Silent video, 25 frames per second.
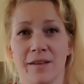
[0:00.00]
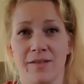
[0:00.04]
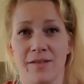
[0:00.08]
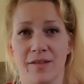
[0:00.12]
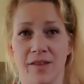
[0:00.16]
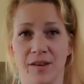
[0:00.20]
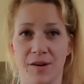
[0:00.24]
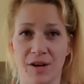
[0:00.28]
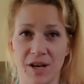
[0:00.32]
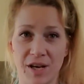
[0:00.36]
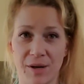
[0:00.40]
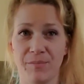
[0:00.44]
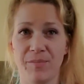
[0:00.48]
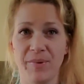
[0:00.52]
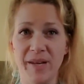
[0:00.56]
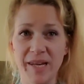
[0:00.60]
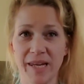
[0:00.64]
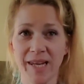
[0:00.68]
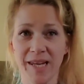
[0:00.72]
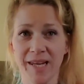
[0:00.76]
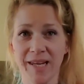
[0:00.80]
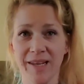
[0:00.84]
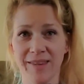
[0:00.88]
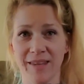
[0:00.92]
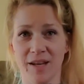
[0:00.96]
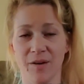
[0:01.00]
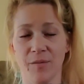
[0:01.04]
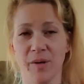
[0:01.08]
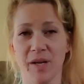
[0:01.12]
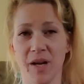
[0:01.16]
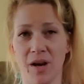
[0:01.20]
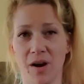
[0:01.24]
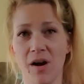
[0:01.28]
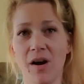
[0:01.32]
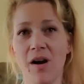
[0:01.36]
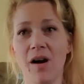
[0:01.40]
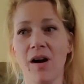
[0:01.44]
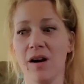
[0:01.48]
the being that we
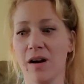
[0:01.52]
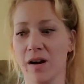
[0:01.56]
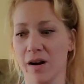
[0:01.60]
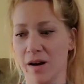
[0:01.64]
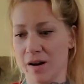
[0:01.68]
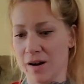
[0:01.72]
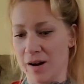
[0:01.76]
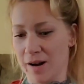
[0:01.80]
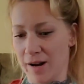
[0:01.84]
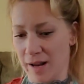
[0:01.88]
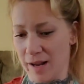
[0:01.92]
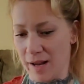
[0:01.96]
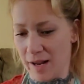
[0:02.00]
are,